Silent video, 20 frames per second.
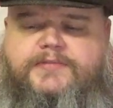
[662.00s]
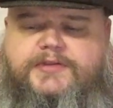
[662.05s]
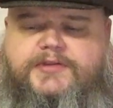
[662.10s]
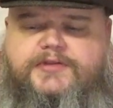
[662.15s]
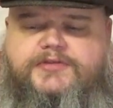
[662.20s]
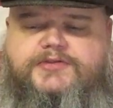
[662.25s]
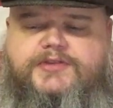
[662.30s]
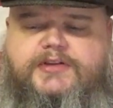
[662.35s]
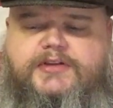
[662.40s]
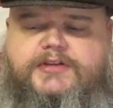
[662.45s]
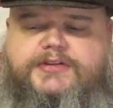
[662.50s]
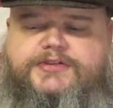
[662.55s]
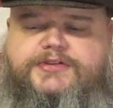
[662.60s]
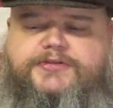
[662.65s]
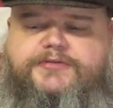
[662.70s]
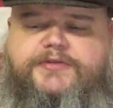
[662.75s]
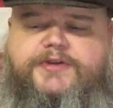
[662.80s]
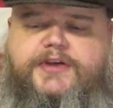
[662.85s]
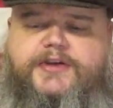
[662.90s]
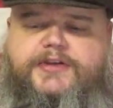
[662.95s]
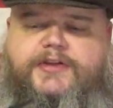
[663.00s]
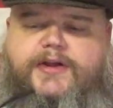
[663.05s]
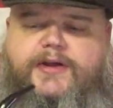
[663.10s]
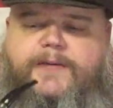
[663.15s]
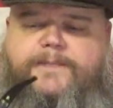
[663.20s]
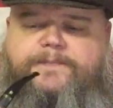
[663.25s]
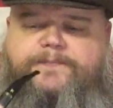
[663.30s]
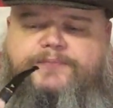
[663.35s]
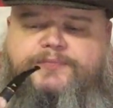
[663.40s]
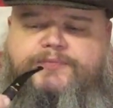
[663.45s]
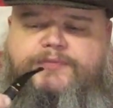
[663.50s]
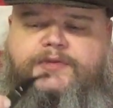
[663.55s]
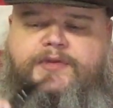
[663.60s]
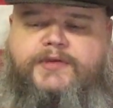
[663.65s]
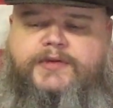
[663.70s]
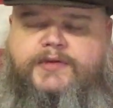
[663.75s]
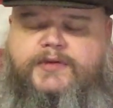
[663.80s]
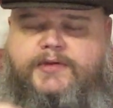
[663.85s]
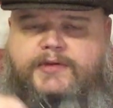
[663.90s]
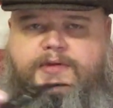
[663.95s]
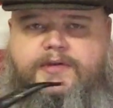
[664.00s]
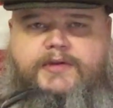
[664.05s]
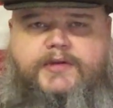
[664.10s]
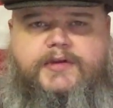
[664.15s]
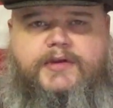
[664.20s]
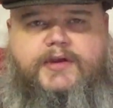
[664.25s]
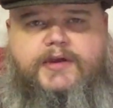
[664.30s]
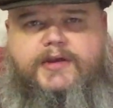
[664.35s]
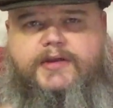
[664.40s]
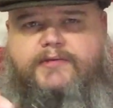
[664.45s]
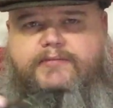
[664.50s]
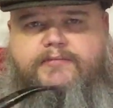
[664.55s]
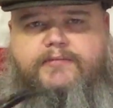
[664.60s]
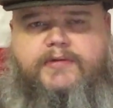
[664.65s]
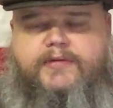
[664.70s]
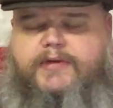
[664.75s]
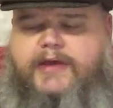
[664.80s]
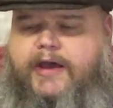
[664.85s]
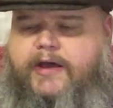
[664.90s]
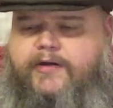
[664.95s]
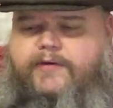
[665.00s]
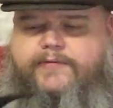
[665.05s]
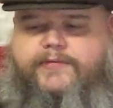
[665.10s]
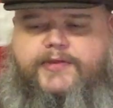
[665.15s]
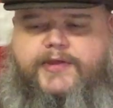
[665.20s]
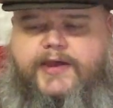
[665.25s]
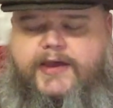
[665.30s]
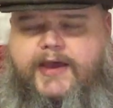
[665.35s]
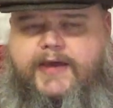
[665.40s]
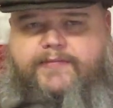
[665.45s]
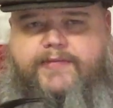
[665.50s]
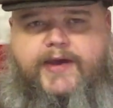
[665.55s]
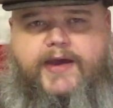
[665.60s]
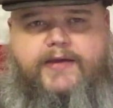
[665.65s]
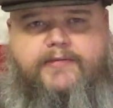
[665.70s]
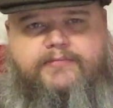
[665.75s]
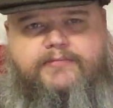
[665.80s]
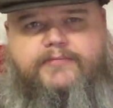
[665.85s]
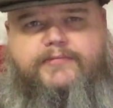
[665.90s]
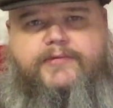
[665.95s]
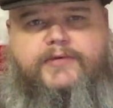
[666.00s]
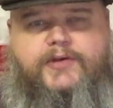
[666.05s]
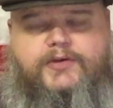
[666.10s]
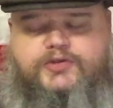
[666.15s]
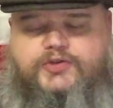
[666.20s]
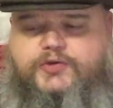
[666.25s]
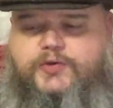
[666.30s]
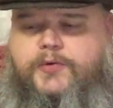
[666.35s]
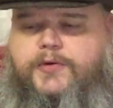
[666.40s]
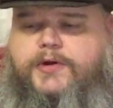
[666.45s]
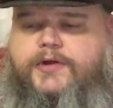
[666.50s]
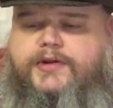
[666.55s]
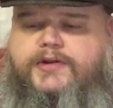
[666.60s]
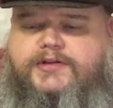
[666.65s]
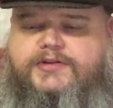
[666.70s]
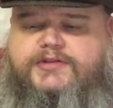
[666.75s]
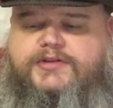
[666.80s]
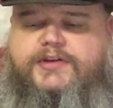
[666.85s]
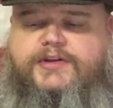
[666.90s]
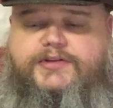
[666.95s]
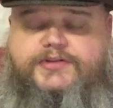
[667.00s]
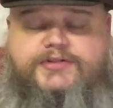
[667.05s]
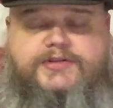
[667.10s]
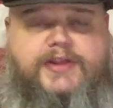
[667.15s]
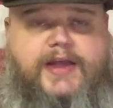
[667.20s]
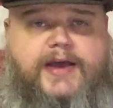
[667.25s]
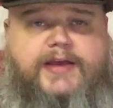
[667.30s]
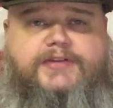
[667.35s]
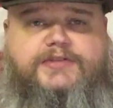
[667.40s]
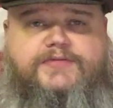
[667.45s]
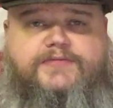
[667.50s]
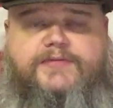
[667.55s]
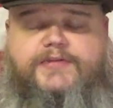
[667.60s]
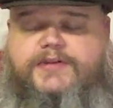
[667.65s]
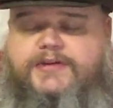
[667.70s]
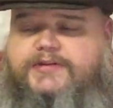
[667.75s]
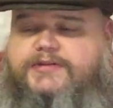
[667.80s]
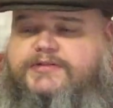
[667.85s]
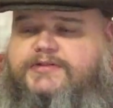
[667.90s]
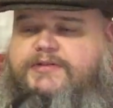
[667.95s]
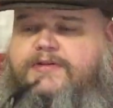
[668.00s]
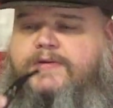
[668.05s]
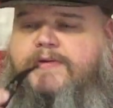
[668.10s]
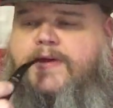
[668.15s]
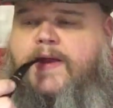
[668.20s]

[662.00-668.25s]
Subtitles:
There's at least 3 in there. And however they have that assorted, it's nice for this.